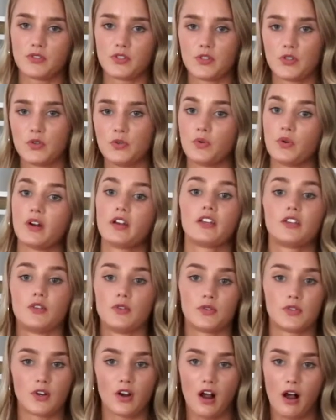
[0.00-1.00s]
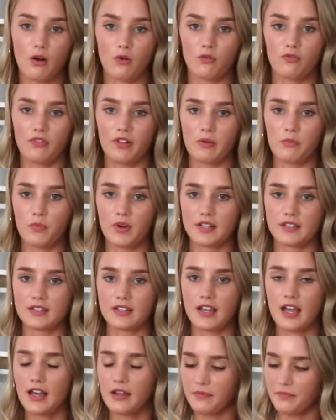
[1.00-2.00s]
to use your AquaFlame once
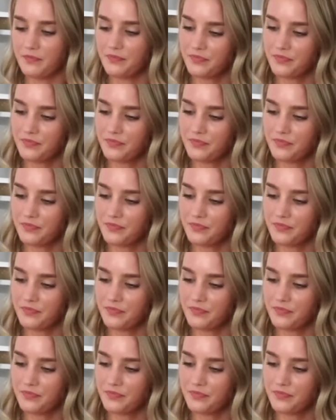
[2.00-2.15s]
again.